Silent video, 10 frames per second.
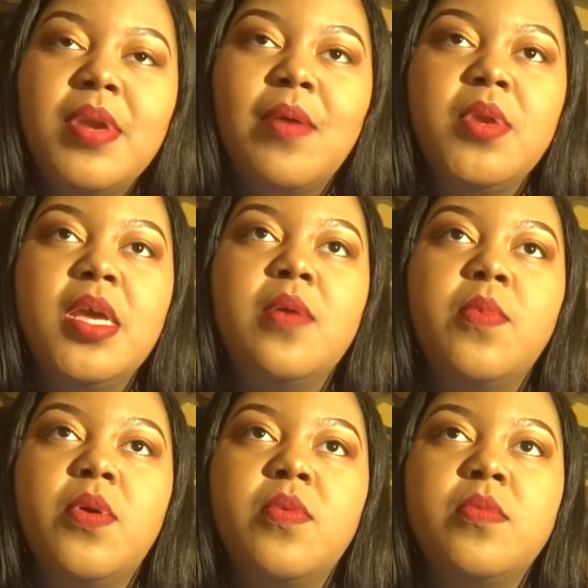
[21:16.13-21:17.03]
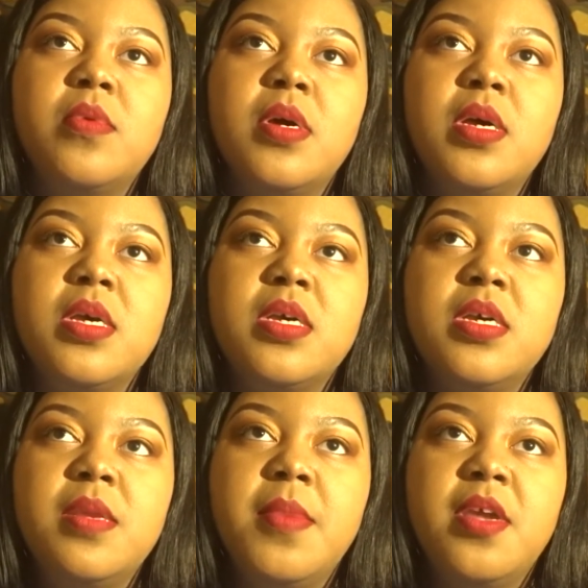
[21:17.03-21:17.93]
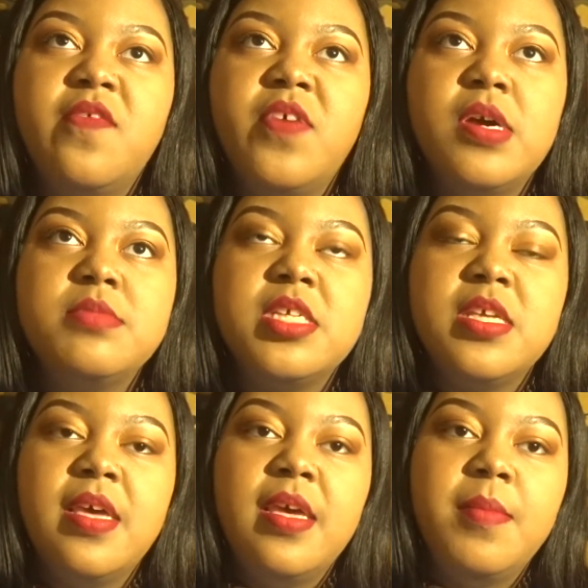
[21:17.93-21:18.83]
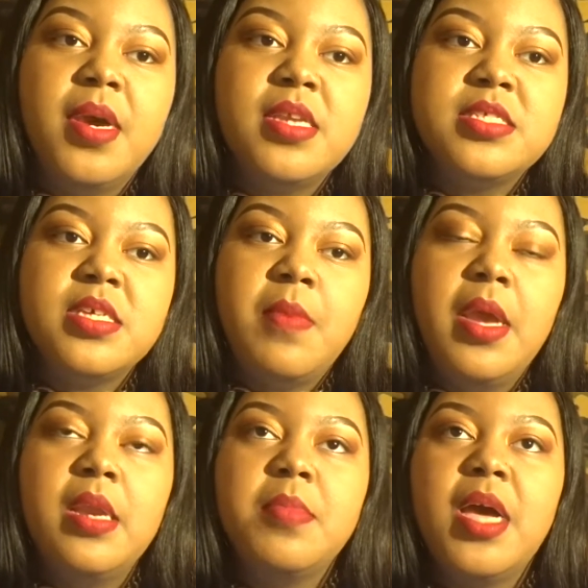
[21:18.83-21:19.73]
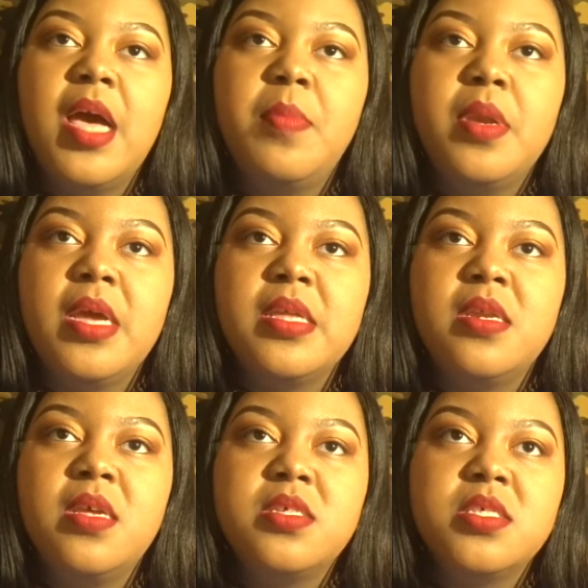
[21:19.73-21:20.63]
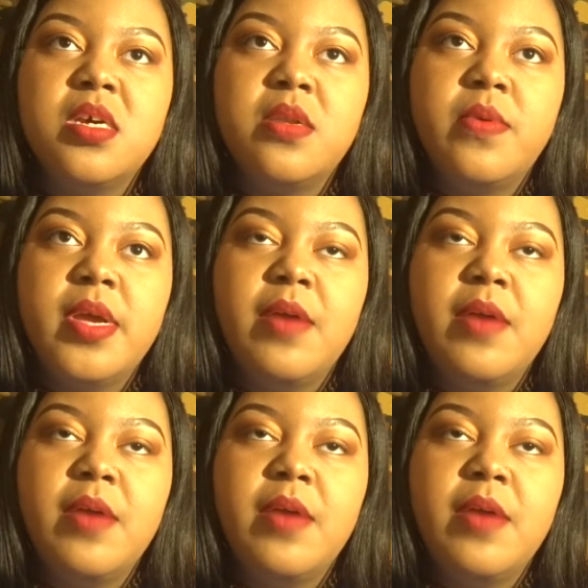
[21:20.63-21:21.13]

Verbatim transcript: I did want a good amount of foams that came out and stuff. I ended up copying like the NYX colorway.